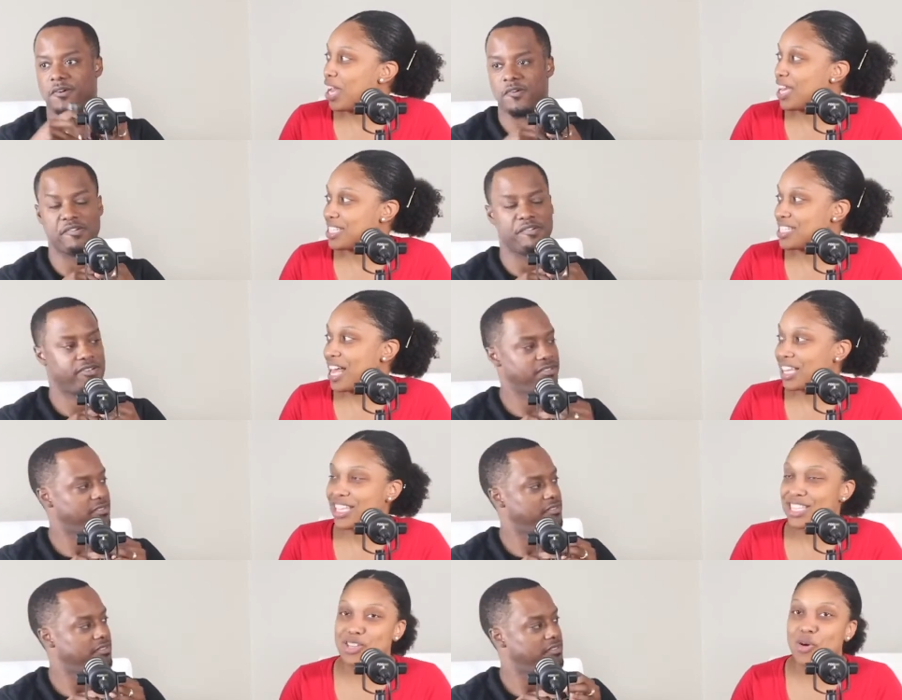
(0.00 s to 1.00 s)
Speaker 1: exactly.
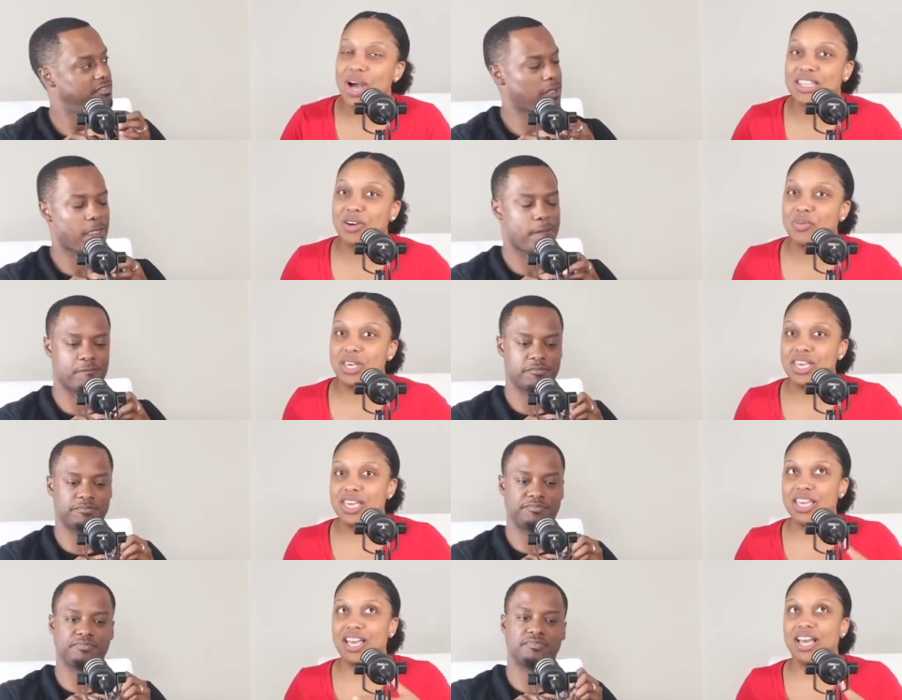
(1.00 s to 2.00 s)
So I think
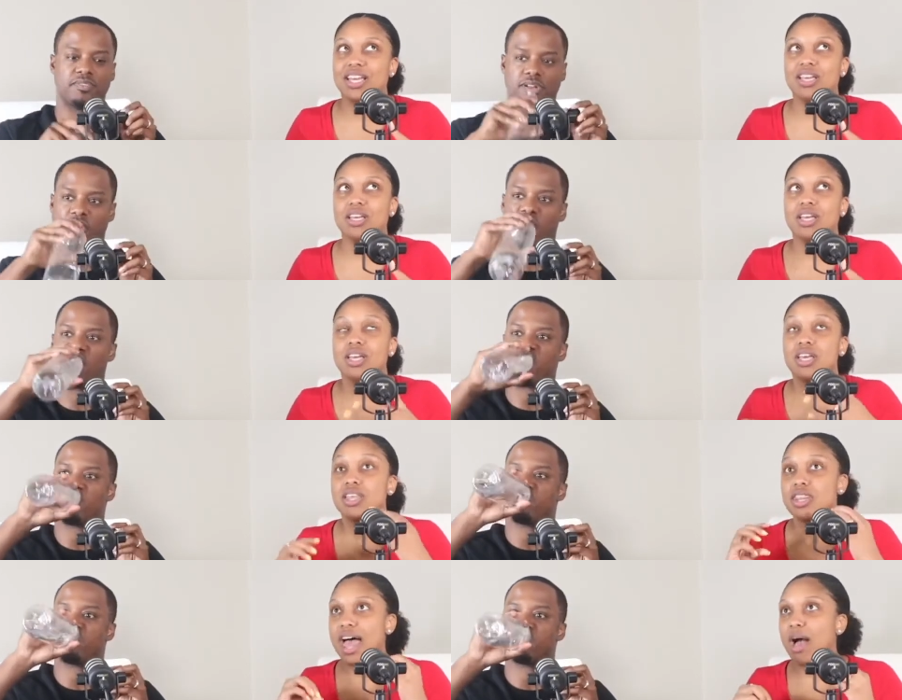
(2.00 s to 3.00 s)
we
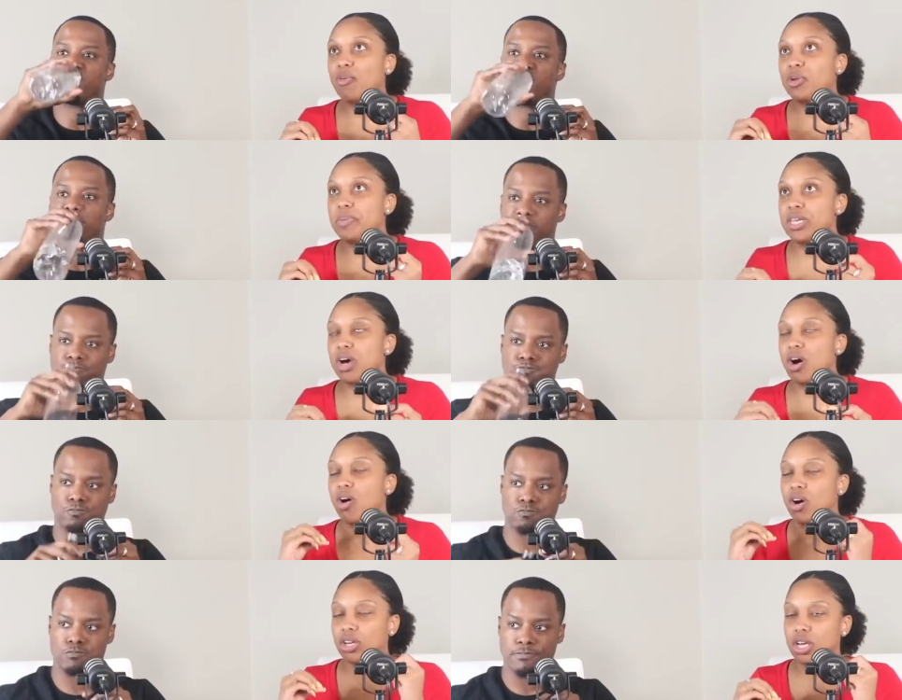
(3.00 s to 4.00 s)
that would be an
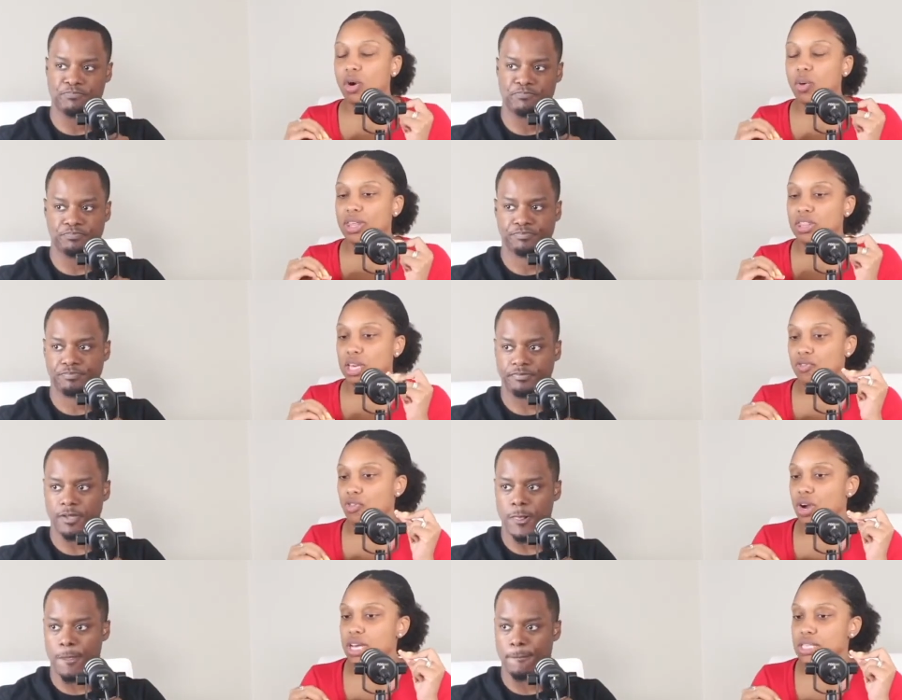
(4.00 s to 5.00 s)
ongoing thing for
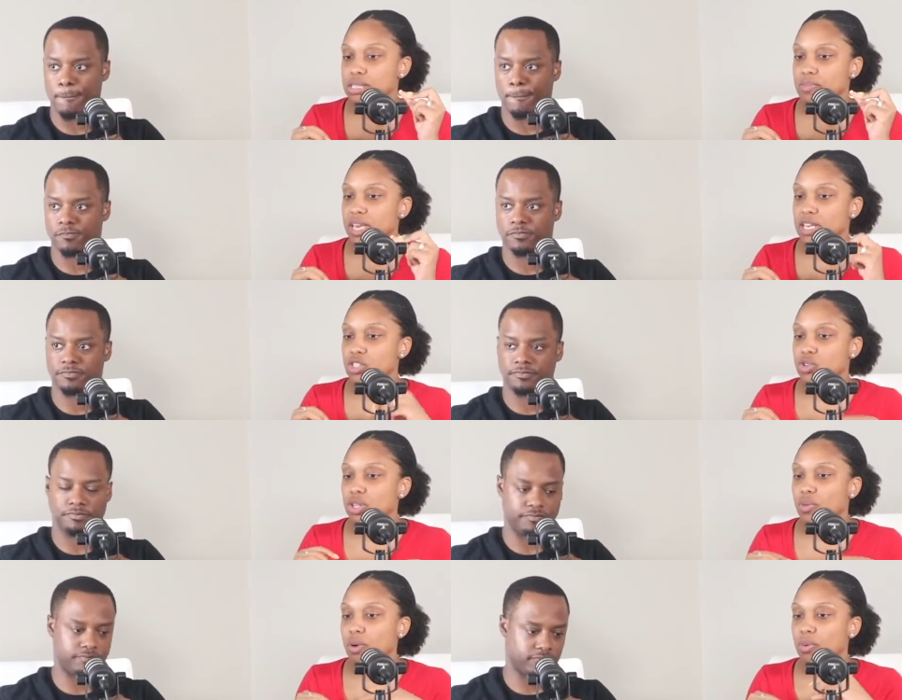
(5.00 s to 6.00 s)
us, making sure that
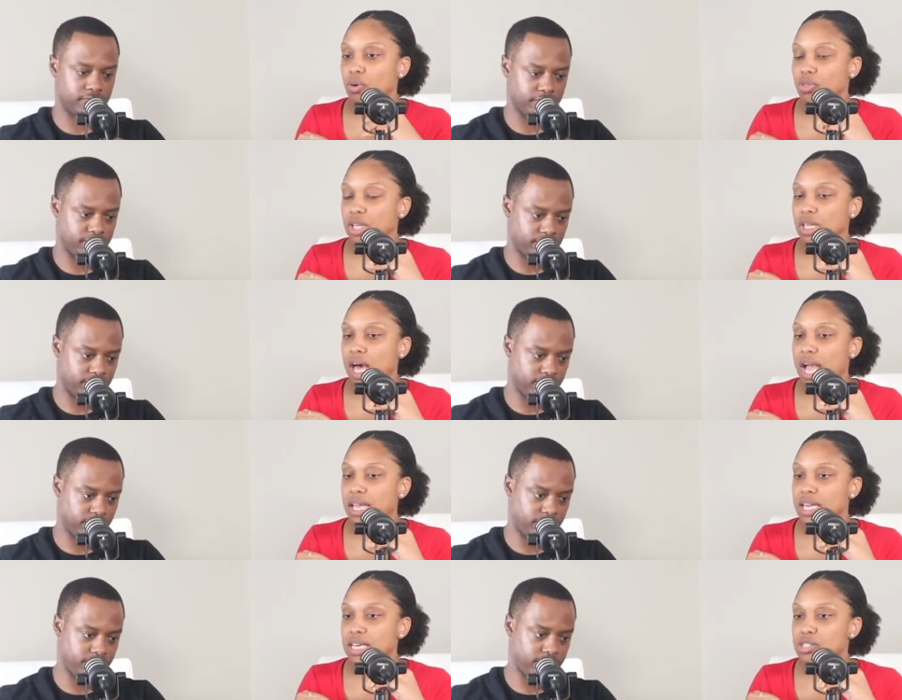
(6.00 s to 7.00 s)
we're both aligned
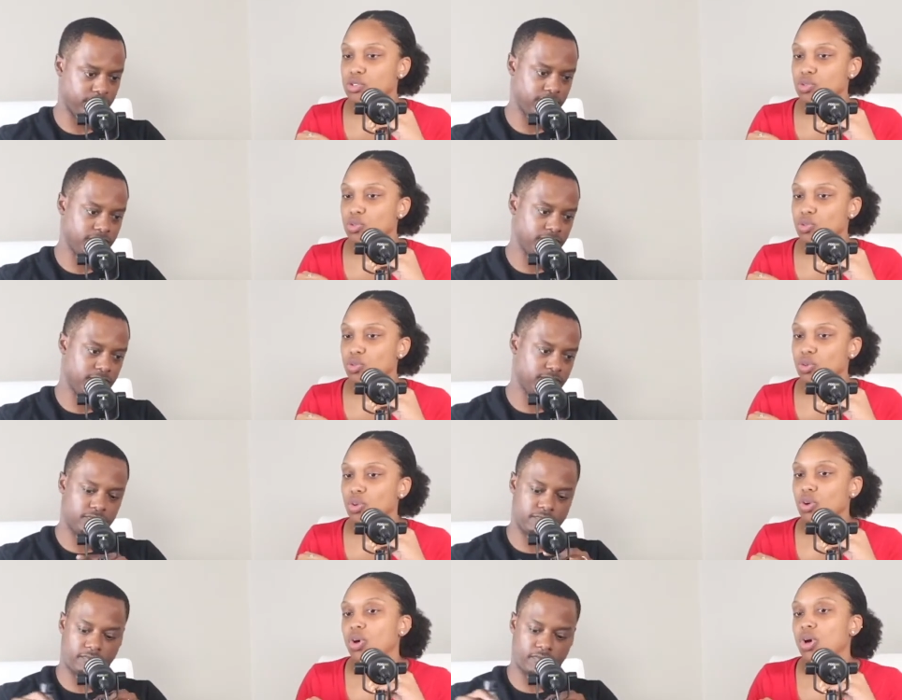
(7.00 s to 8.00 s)
as to
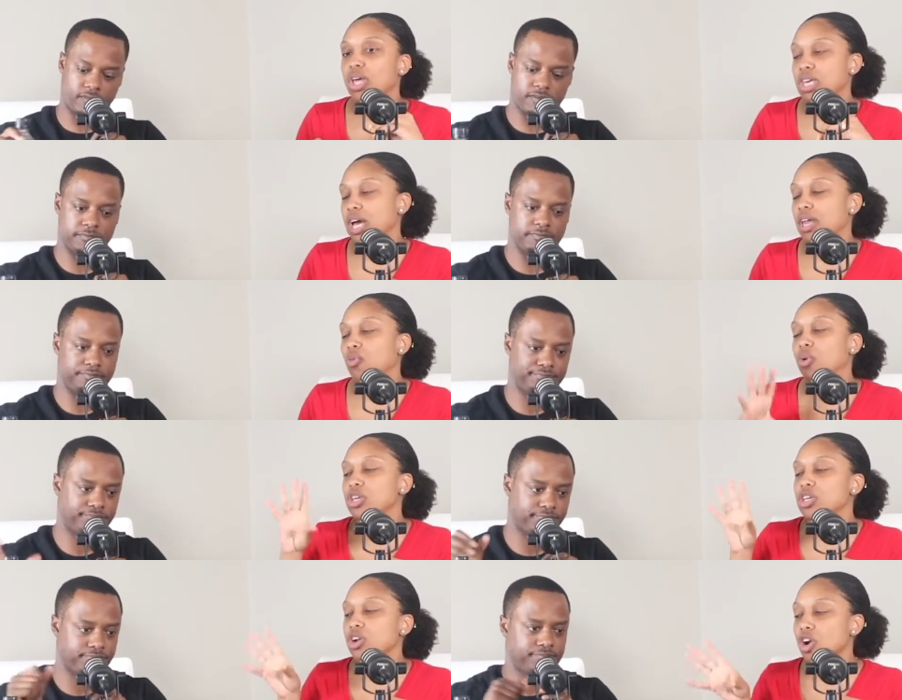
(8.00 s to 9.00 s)
I think kind of what
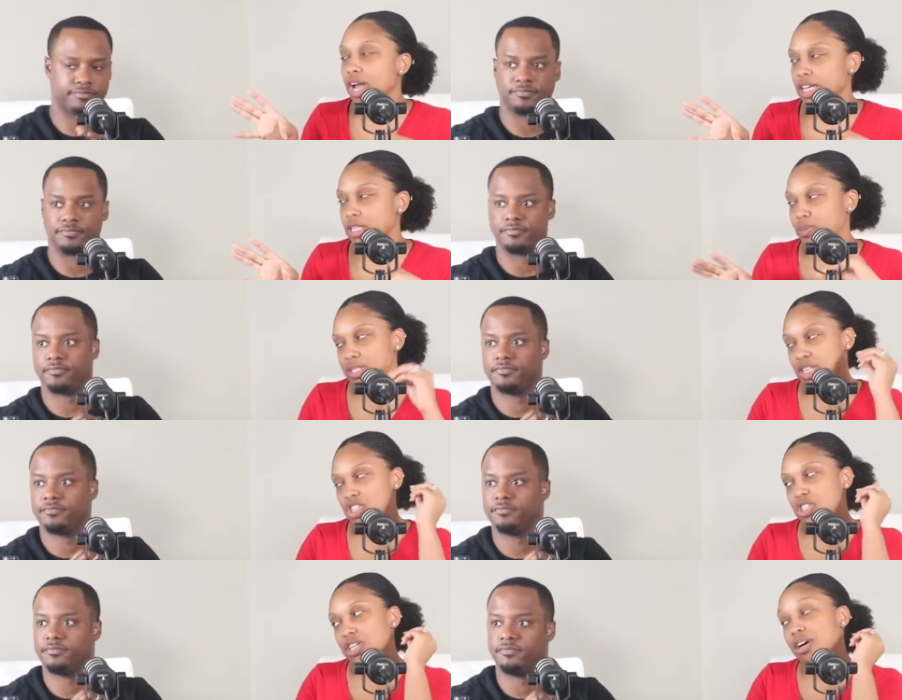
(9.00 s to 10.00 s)
your
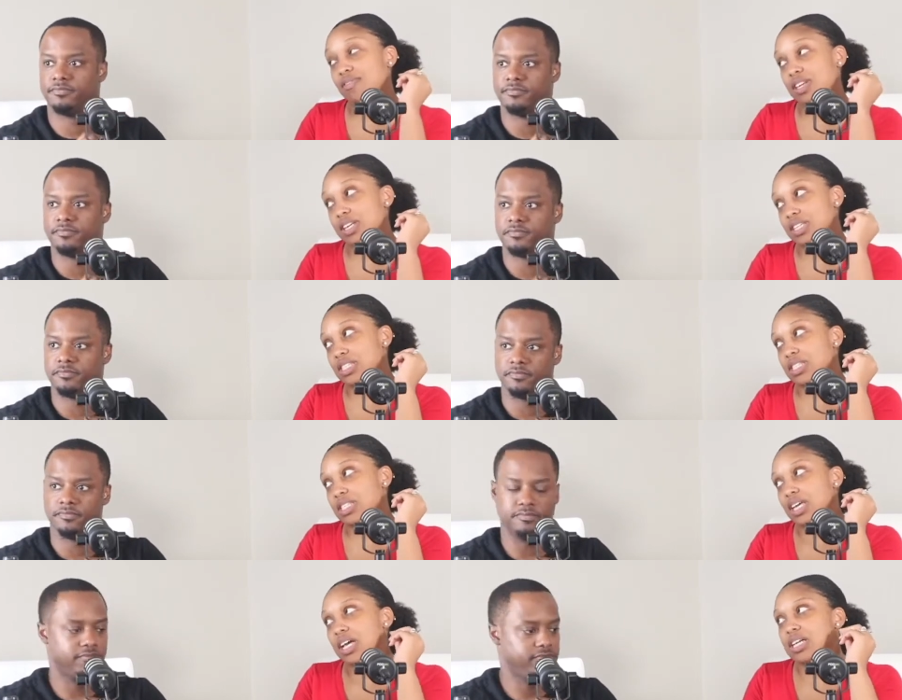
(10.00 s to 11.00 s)
expectation of it is.
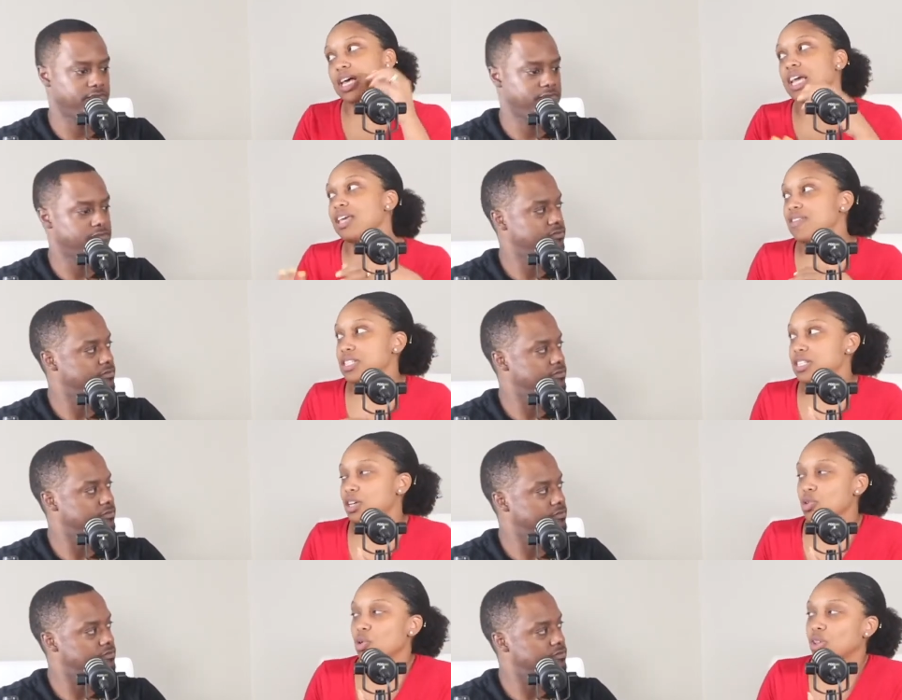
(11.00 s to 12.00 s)
Because mm-hmm. I even tell
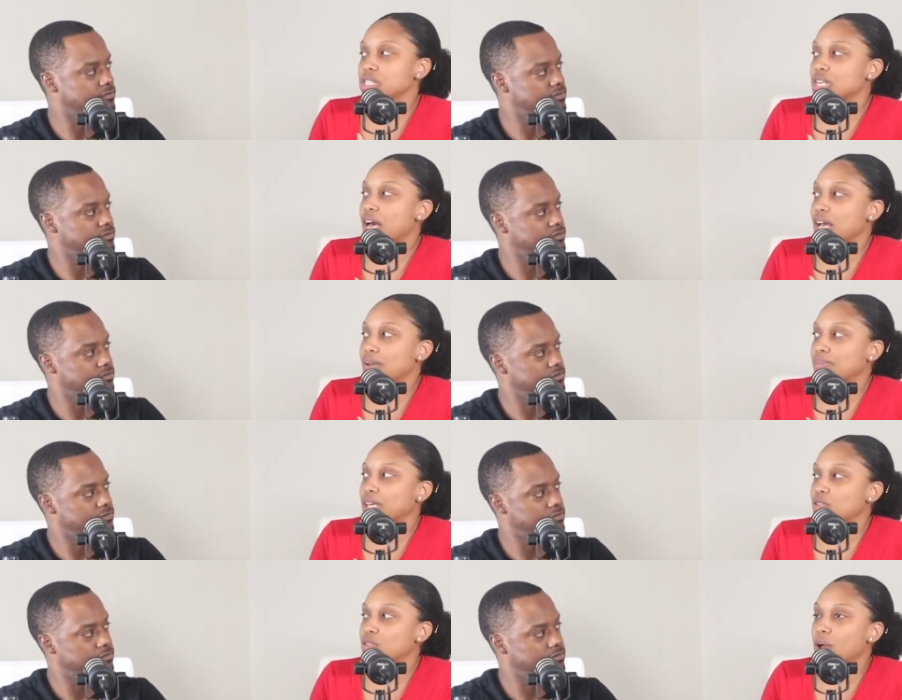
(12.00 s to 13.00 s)
you all the time, like
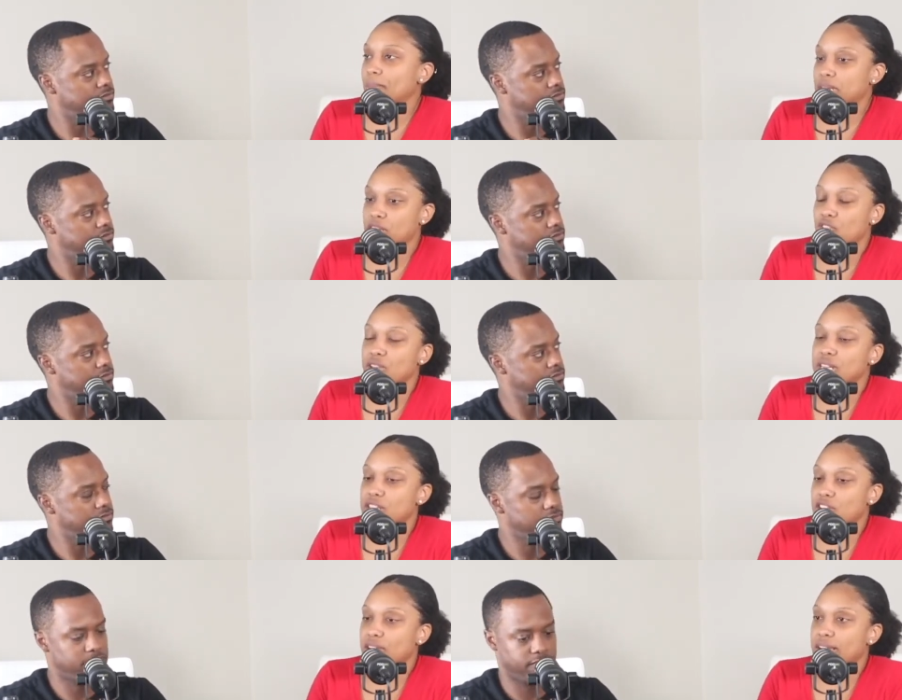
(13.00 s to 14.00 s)
you come in here, you're in
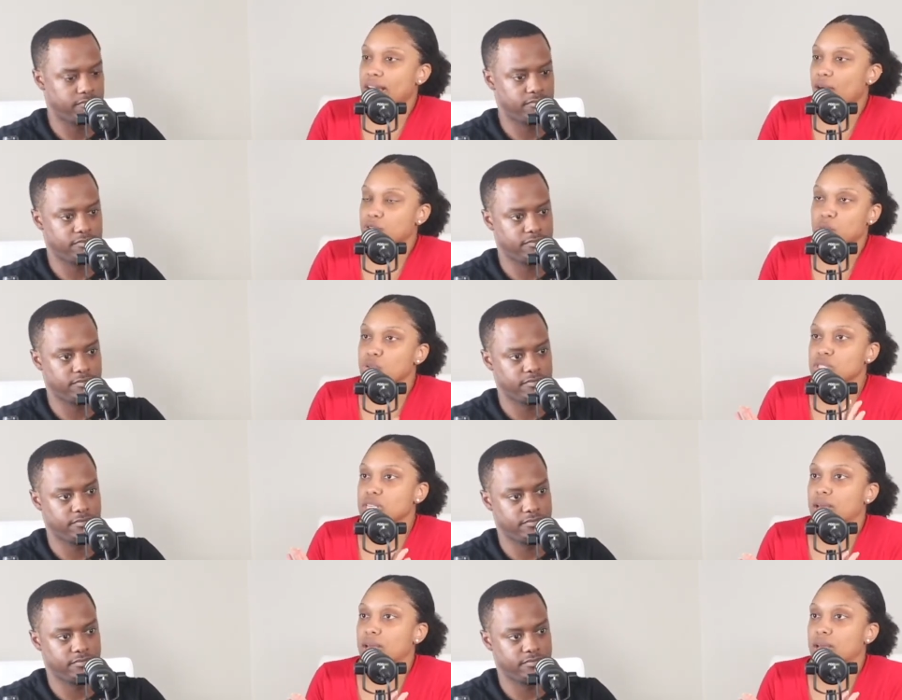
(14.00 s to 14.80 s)
here eight hours most of the time.